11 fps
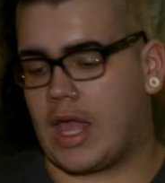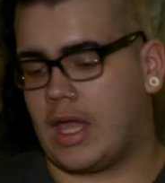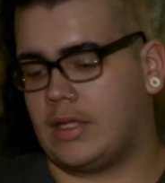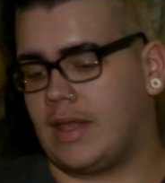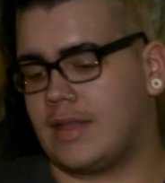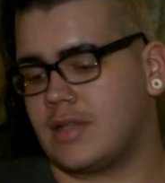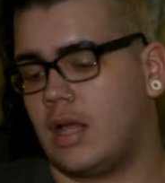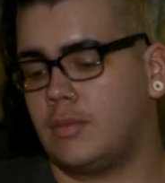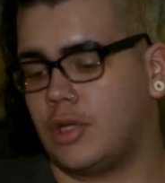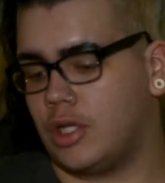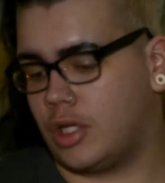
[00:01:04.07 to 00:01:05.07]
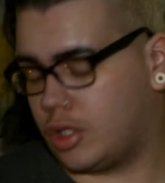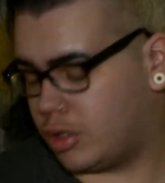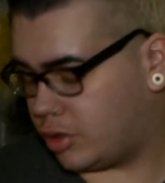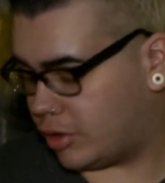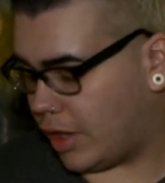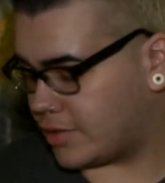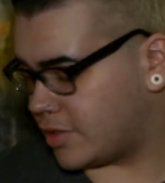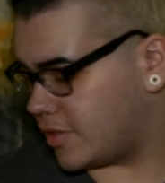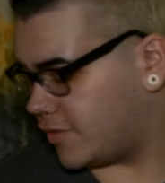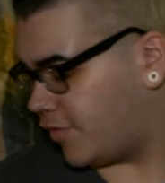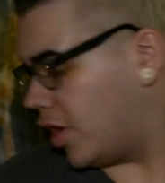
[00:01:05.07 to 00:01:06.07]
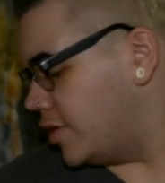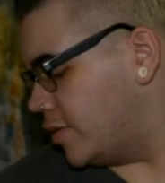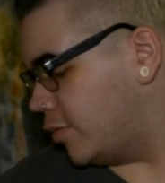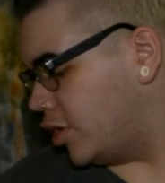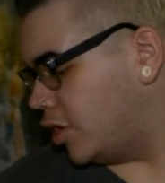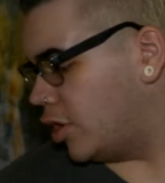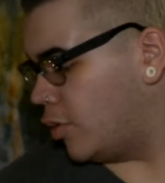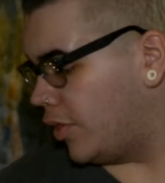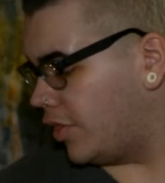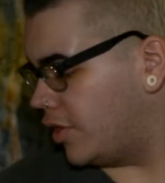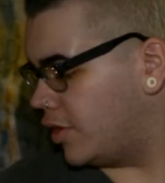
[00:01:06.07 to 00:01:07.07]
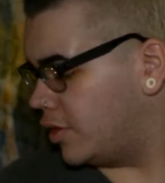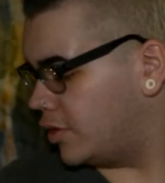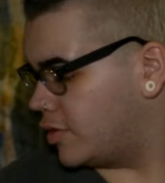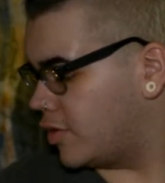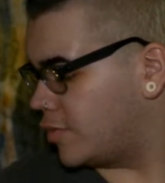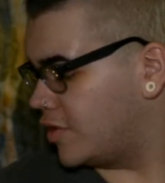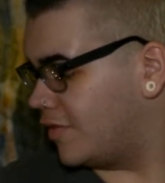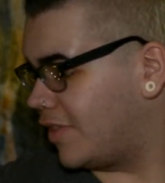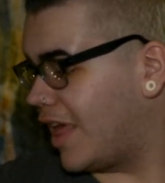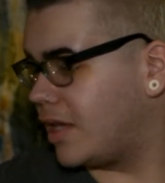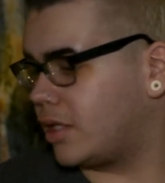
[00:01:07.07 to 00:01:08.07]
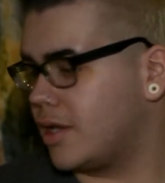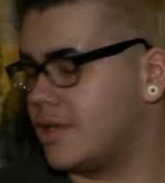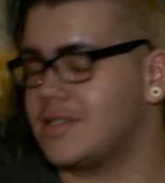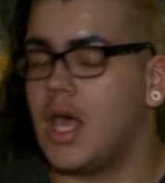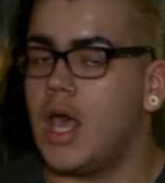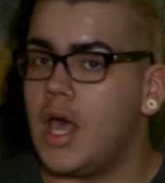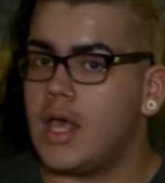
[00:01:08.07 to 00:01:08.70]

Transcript: and that's as far as I'm gonna go with the description of that, because